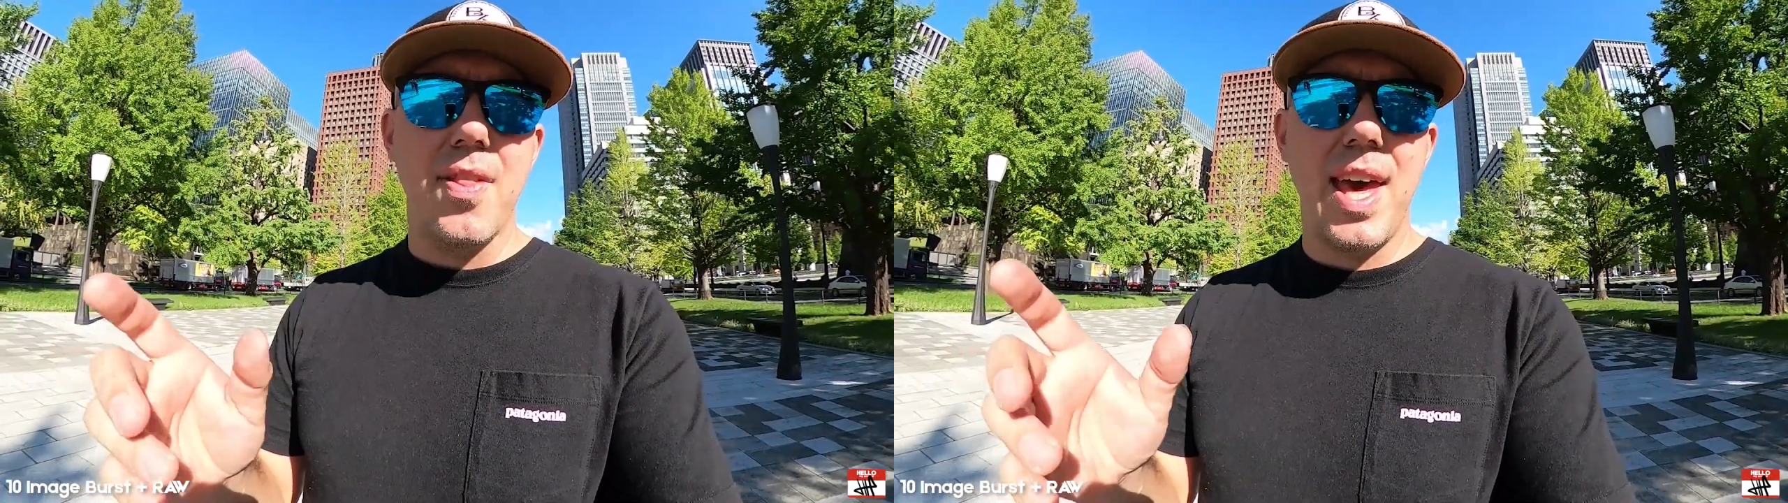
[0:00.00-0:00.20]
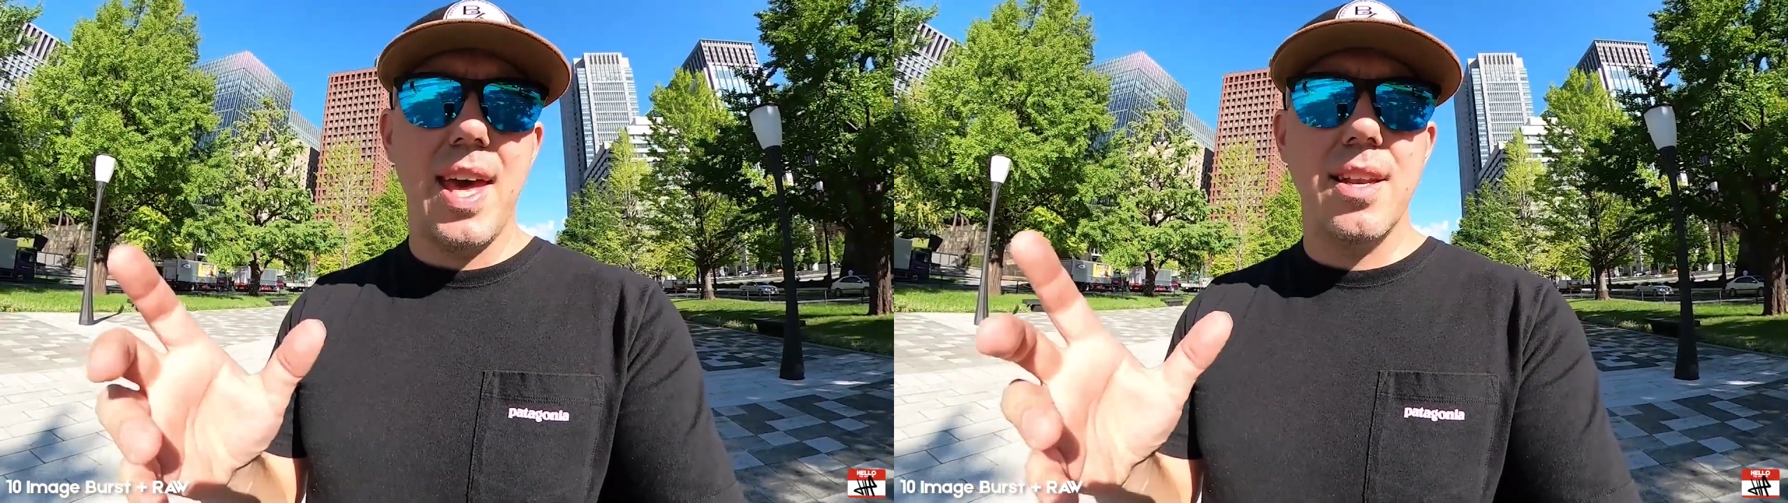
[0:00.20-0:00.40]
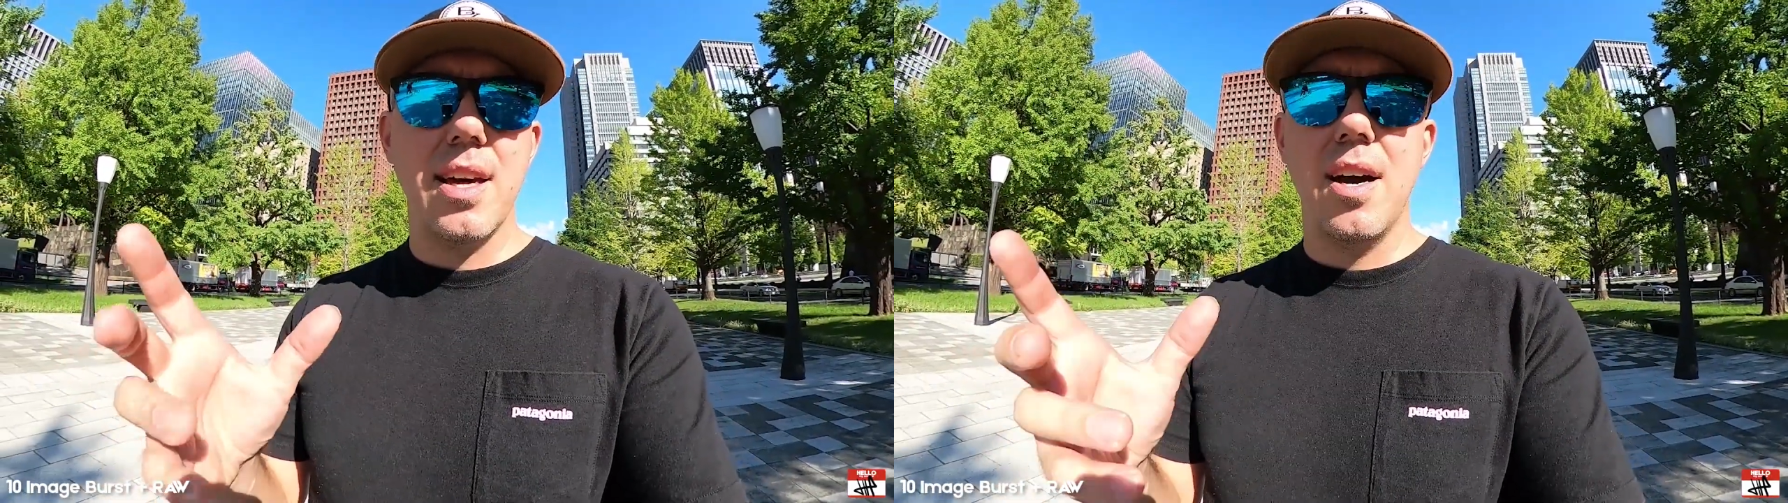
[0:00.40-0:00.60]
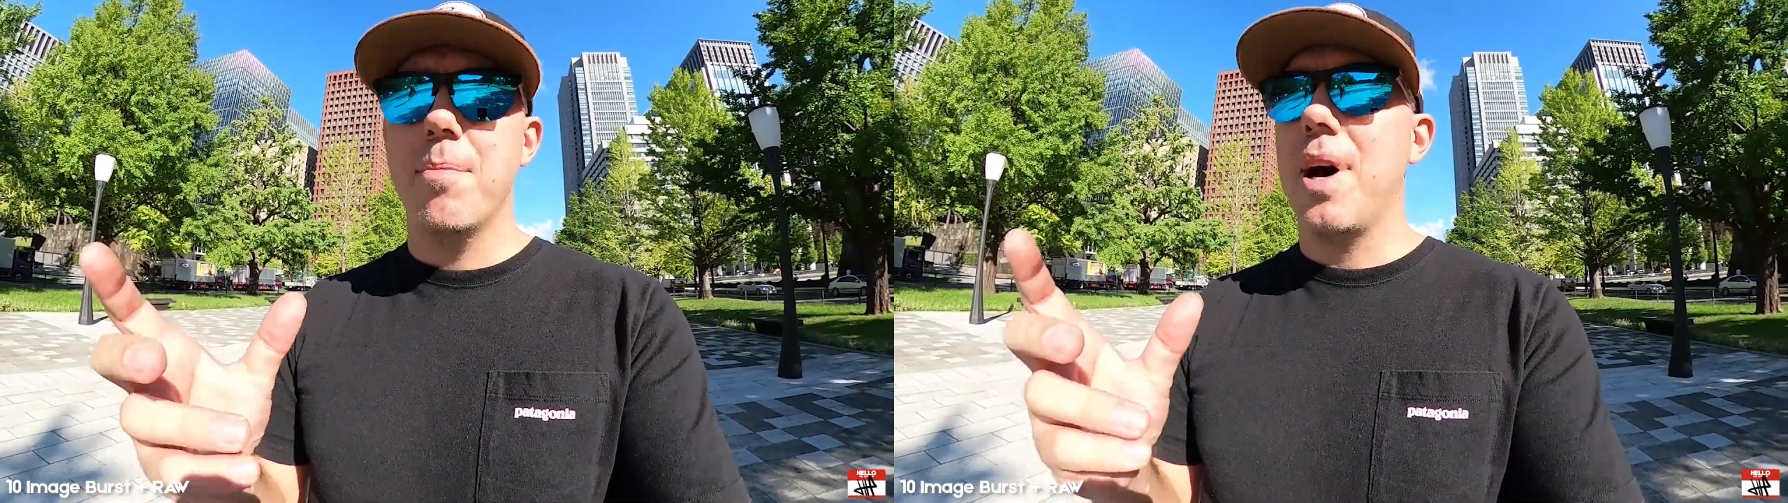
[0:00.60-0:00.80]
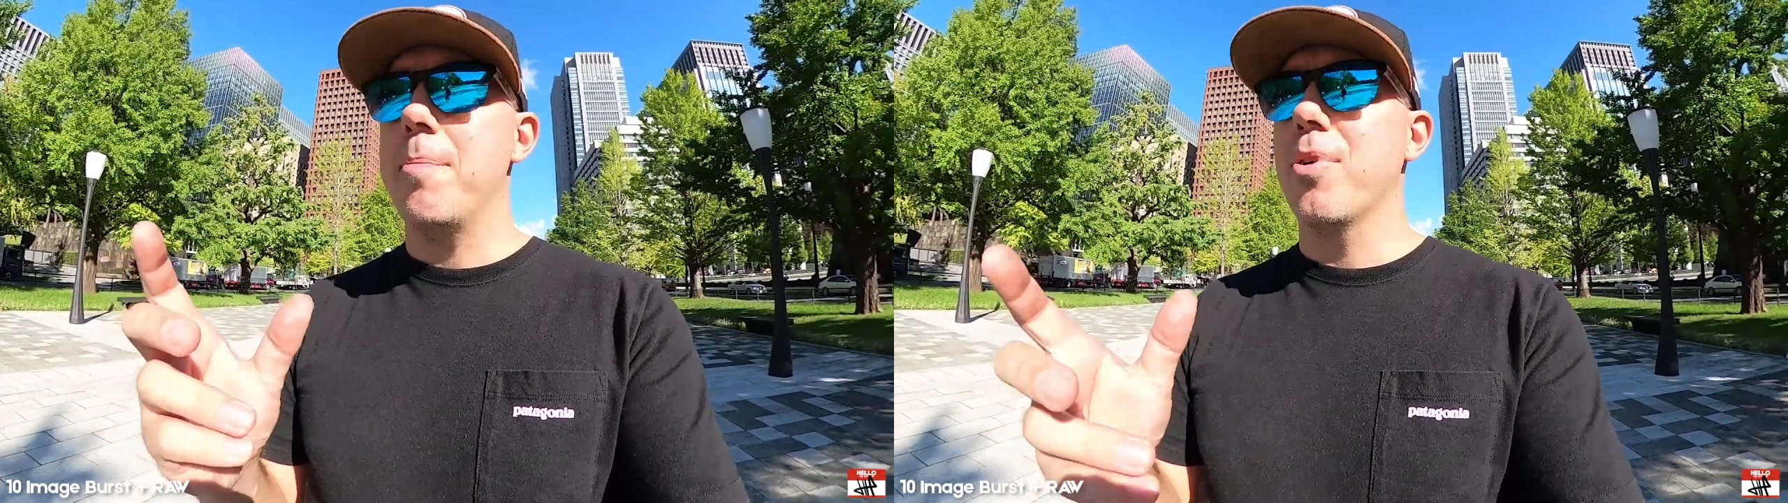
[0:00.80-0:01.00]
then
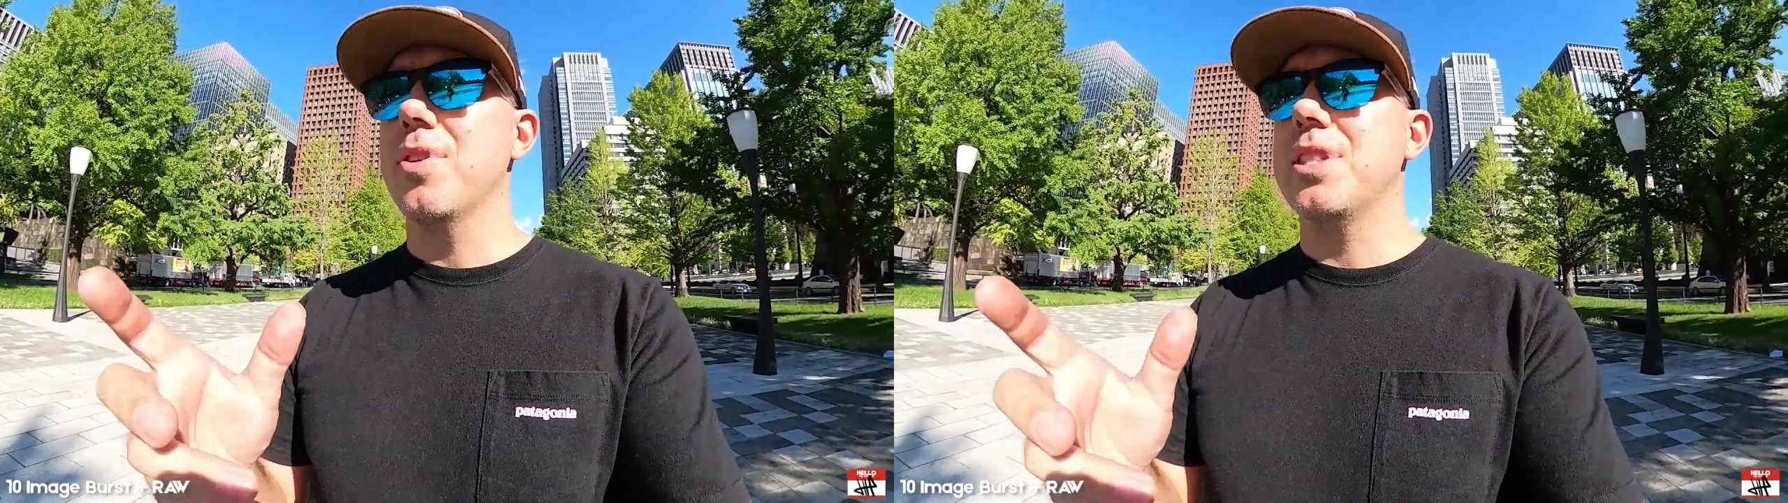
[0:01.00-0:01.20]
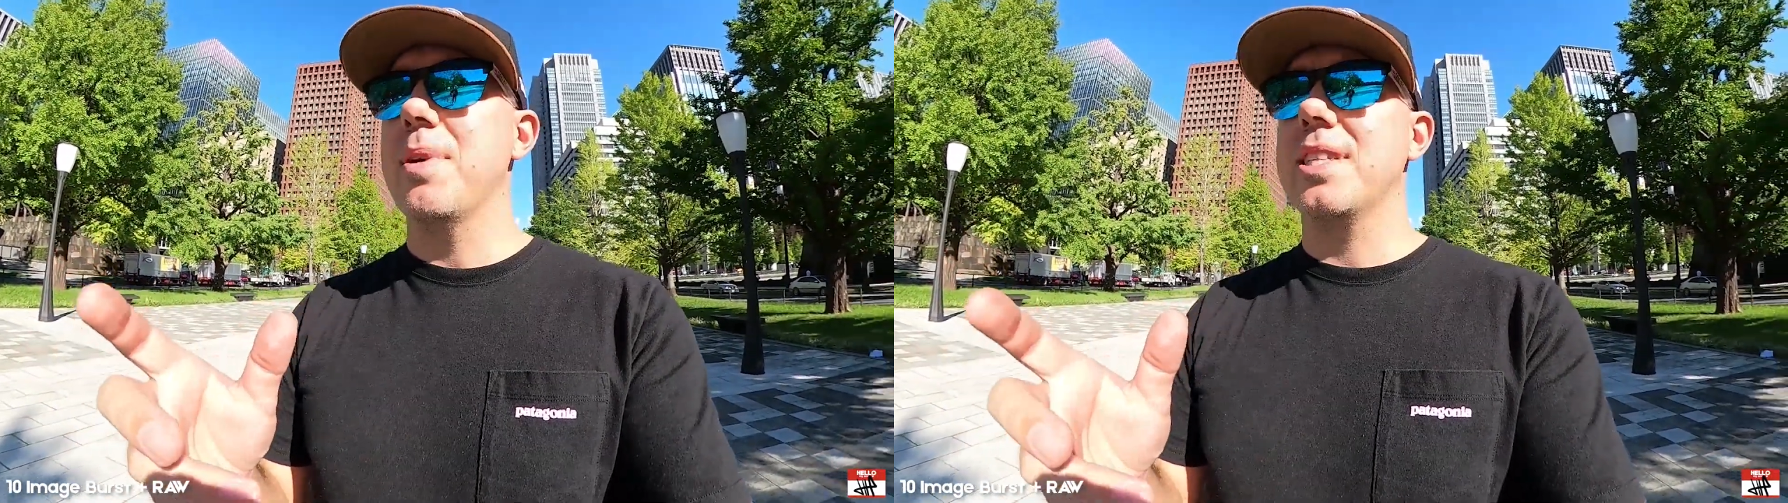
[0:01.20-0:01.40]
a burst